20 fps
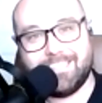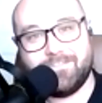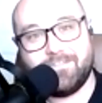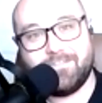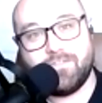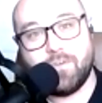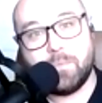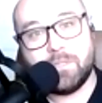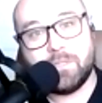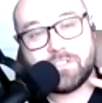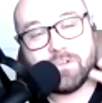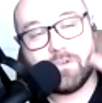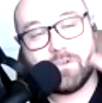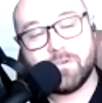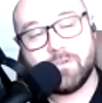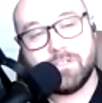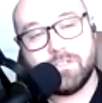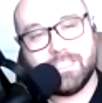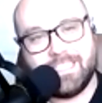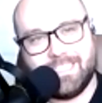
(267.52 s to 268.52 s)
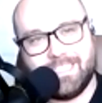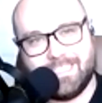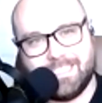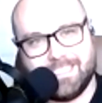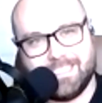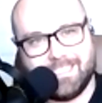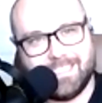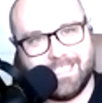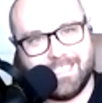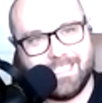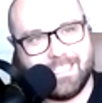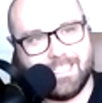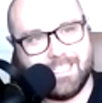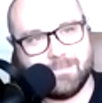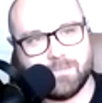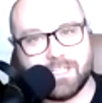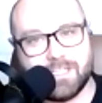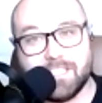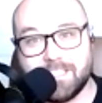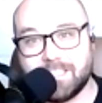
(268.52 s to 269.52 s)
from its earliest
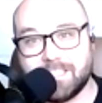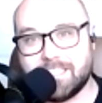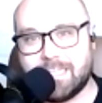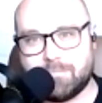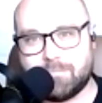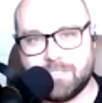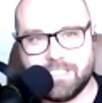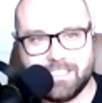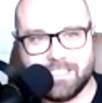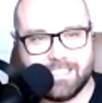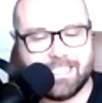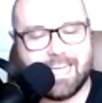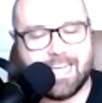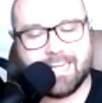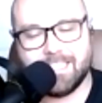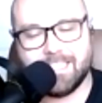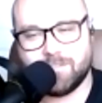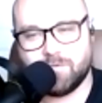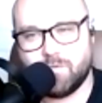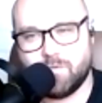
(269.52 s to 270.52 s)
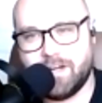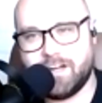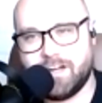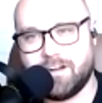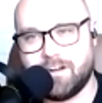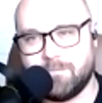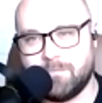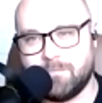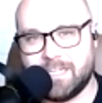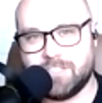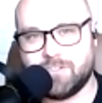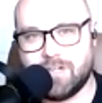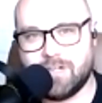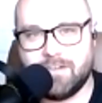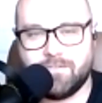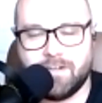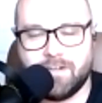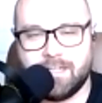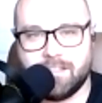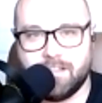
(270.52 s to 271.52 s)
um, conception. That is where my drive
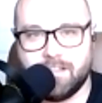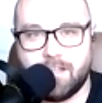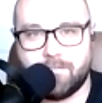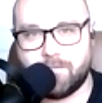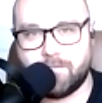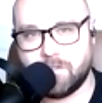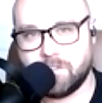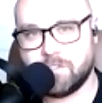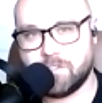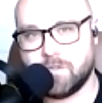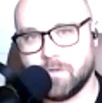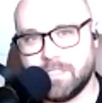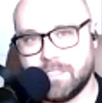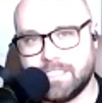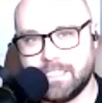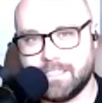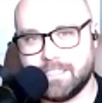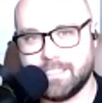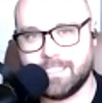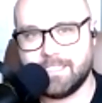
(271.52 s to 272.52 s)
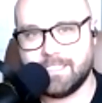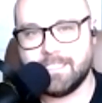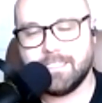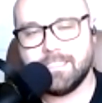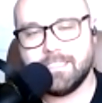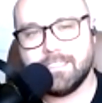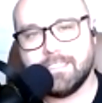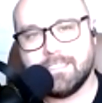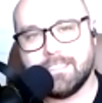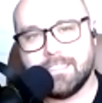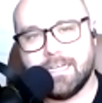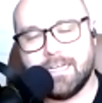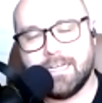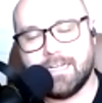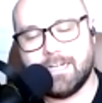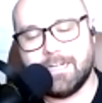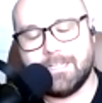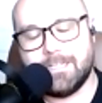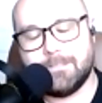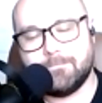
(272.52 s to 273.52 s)
and love for storytelling
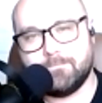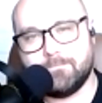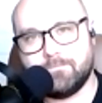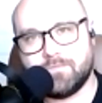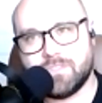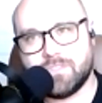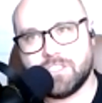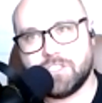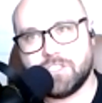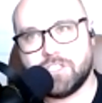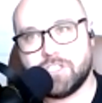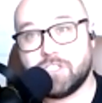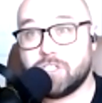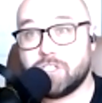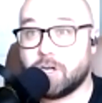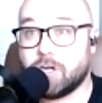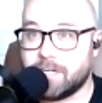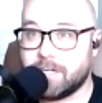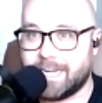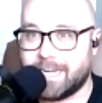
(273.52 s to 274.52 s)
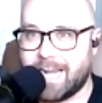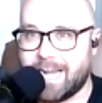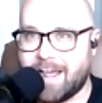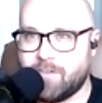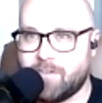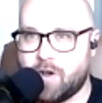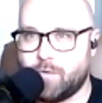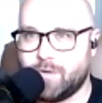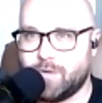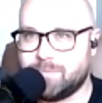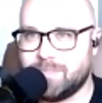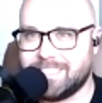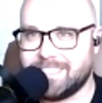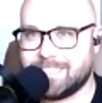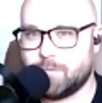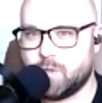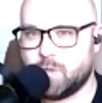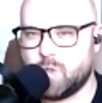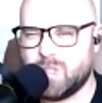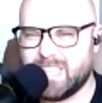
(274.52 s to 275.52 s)
um, started. I've always been
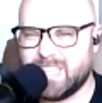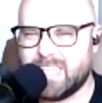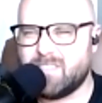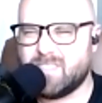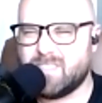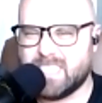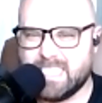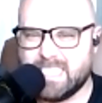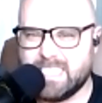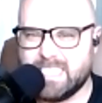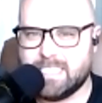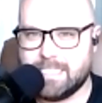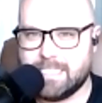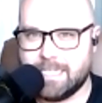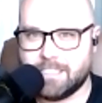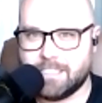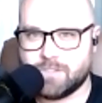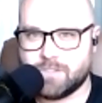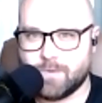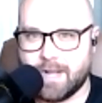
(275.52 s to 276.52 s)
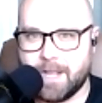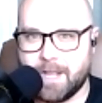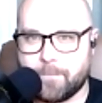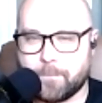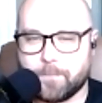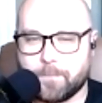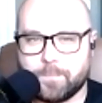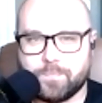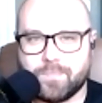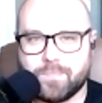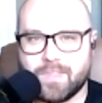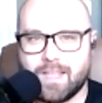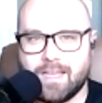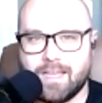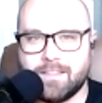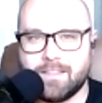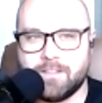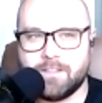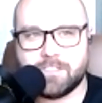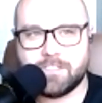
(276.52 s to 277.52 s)
someone who loves the details, right?
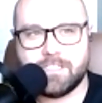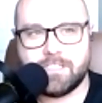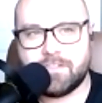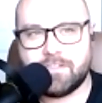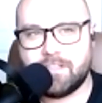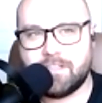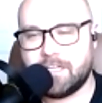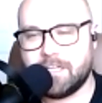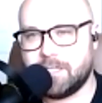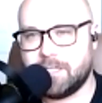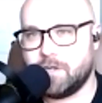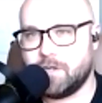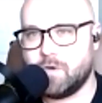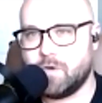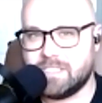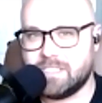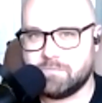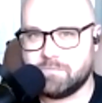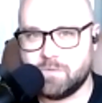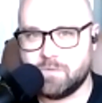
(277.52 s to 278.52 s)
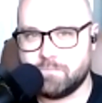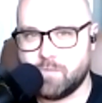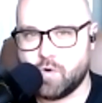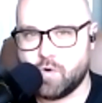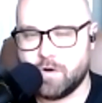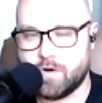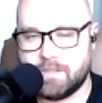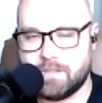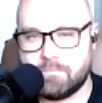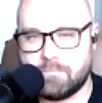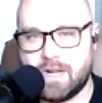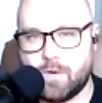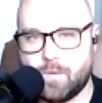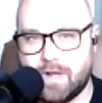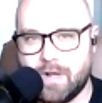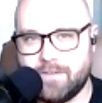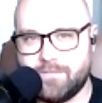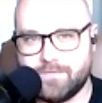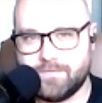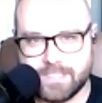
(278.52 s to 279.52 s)
There's nothing that annoys me more than my
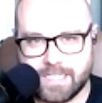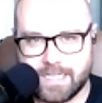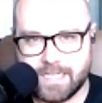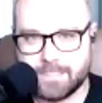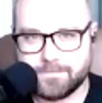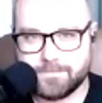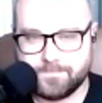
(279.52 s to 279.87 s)
wife, like,